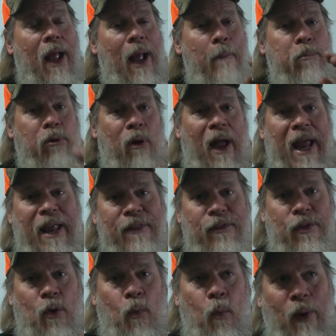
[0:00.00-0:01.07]
Play
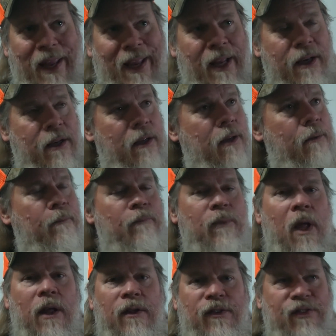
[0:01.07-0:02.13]
the wind.
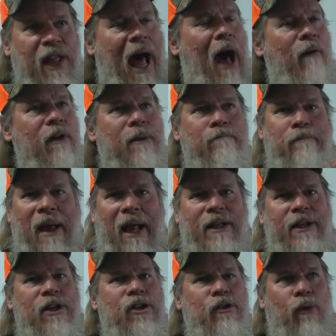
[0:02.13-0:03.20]
Solid
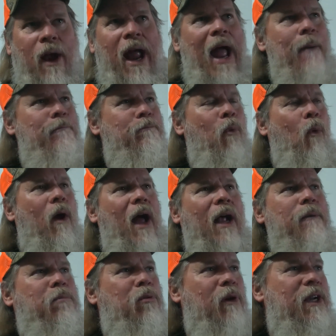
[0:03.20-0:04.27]
bedded trap. Boy, I
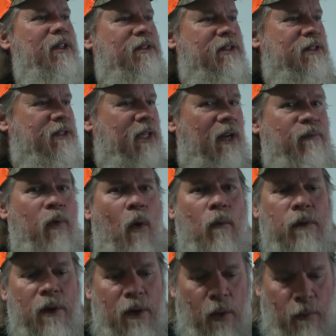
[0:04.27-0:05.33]
can preach this stuff over
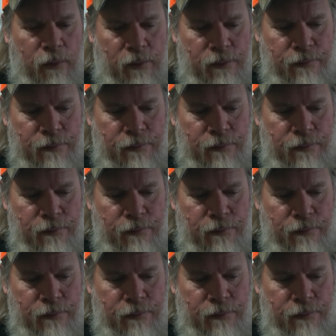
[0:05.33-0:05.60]
and over.